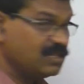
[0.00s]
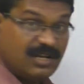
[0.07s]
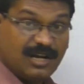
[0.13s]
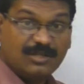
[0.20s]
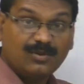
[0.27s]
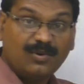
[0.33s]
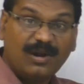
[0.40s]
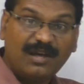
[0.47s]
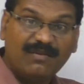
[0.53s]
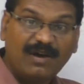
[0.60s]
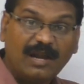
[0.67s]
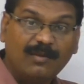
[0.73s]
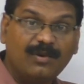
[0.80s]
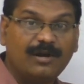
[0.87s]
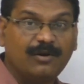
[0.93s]
that is only
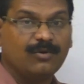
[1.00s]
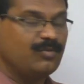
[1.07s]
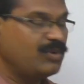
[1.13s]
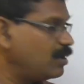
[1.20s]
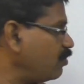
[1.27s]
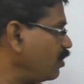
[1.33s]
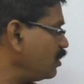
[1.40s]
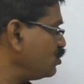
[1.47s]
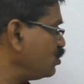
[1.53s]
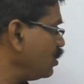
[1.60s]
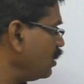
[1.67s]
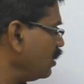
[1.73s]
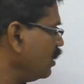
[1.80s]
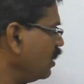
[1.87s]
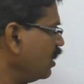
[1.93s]
available at room
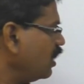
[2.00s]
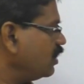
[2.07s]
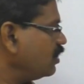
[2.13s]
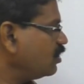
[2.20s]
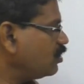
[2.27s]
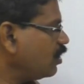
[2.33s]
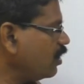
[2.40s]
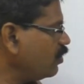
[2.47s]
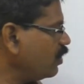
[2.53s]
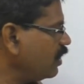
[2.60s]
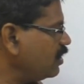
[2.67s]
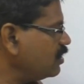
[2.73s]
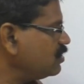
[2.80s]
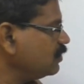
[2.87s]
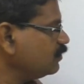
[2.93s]
temperature. And the third one
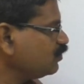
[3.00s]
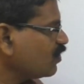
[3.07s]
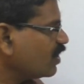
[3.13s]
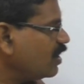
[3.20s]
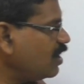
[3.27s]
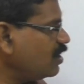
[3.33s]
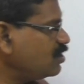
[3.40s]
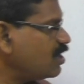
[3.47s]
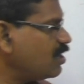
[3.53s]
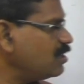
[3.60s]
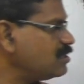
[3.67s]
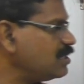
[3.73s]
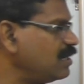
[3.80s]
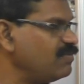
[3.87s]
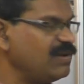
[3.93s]
is each
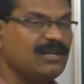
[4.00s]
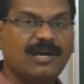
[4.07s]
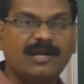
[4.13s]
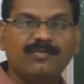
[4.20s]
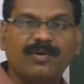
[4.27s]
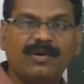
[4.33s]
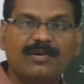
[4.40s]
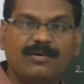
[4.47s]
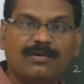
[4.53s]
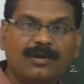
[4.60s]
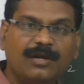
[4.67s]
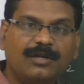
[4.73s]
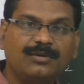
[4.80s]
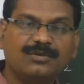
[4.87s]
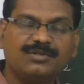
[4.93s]
energy level can provide
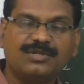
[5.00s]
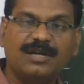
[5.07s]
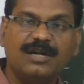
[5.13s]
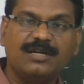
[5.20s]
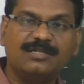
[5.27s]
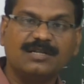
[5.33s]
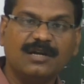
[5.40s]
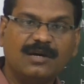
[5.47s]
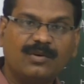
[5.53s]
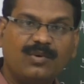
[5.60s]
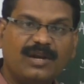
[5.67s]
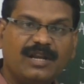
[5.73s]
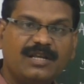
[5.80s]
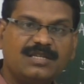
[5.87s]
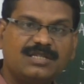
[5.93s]
only 2 states.
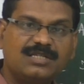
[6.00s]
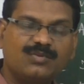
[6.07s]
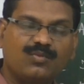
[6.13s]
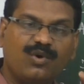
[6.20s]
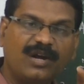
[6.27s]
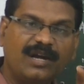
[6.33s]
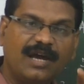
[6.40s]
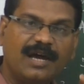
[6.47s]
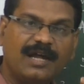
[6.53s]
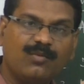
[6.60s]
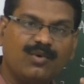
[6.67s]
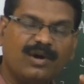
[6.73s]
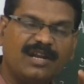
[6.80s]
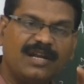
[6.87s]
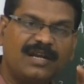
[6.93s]
One
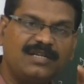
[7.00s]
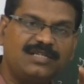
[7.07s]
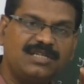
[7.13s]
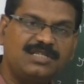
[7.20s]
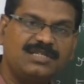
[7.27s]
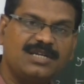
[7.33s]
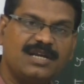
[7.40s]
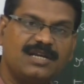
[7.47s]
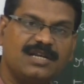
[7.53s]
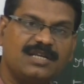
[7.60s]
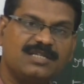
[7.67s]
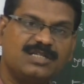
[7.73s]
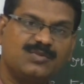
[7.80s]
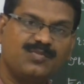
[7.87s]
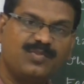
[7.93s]
energy state
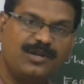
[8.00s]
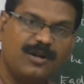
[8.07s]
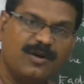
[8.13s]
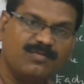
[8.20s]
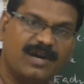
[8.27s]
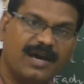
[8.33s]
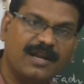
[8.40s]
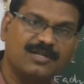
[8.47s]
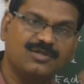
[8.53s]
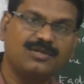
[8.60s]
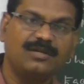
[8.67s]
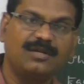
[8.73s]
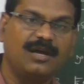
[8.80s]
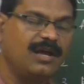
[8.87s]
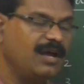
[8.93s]
is spin up
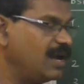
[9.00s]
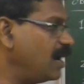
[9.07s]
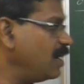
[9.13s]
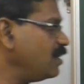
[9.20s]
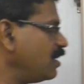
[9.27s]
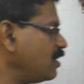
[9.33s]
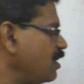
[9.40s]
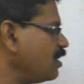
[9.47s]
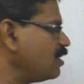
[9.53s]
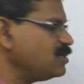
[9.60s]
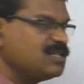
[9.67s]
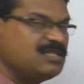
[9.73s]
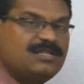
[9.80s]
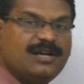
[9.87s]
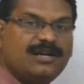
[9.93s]
direction and the other
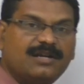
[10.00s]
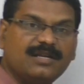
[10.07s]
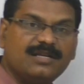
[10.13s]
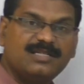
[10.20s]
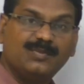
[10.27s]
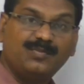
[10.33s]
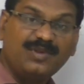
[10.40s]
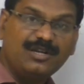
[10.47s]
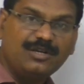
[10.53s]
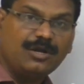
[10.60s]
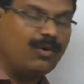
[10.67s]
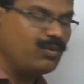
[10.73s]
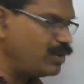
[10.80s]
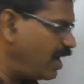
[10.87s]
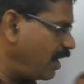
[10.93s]
energy state is spin
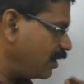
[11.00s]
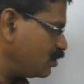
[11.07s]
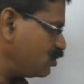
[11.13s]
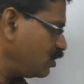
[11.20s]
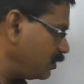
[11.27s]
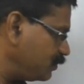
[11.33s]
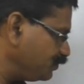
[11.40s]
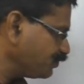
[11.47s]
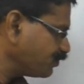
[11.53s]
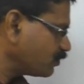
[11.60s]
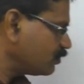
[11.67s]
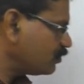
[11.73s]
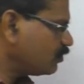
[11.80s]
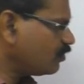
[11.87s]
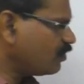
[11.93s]
down direction.
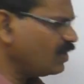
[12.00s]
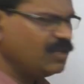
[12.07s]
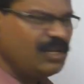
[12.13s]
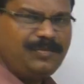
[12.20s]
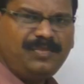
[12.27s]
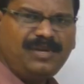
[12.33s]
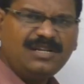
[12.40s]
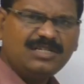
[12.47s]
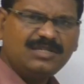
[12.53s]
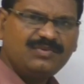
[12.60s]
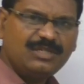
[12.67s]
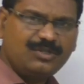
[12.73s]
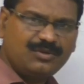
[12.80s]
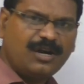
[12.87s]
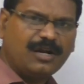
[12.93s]
That means
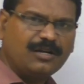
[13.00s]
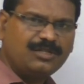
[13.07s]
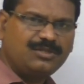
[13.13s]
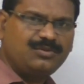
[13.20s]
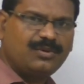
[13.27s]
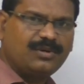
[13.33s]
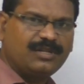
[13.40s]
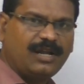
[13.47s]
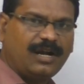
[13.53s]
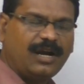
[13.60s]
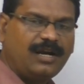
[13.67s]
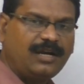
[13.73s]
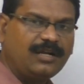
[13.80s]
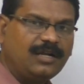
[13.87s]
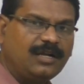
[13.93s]
we should understand
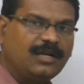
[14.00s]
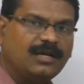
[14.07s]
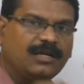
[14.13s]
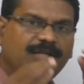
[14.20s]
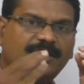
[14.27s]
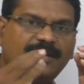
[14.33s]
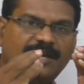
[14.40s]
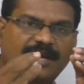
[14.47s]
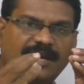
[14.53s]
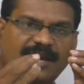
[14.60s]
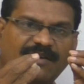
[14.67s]
that the